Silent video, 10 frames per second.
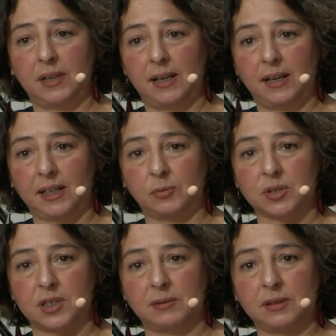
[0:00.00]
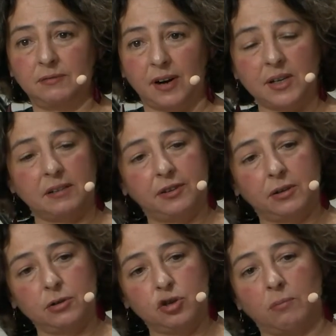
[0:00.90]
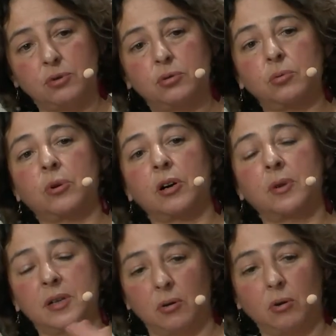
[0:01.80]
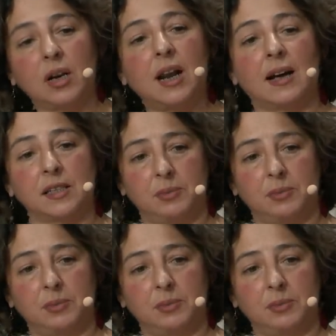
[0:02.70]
it was the very difficult job to work with the whole class,